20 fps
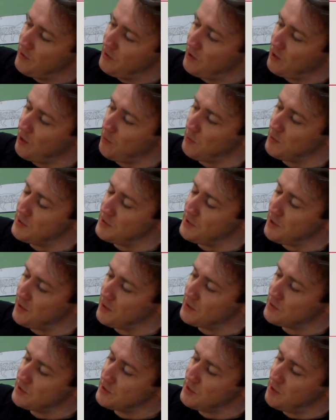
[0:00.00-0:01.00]
then we say
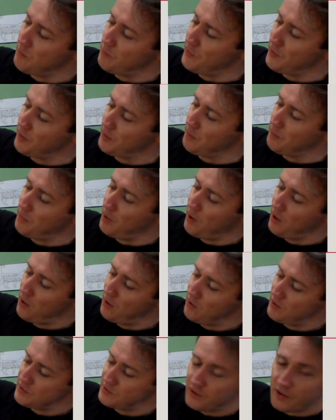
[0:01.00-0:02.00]
it's something
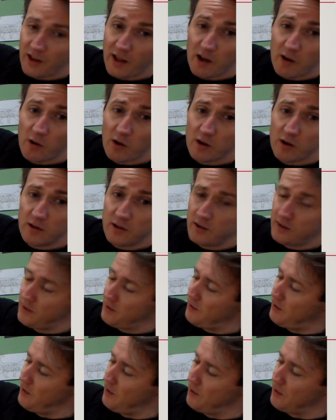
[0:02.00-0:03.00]
past an hour,
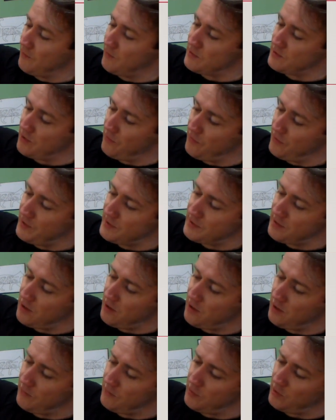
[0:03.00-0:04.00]
and if it's on this
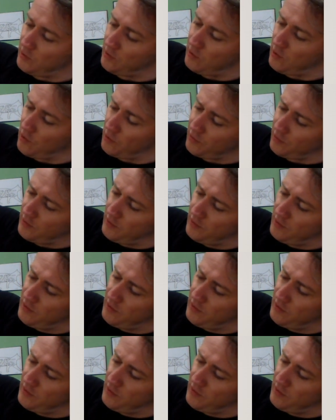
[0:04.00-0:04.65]
half of the clock,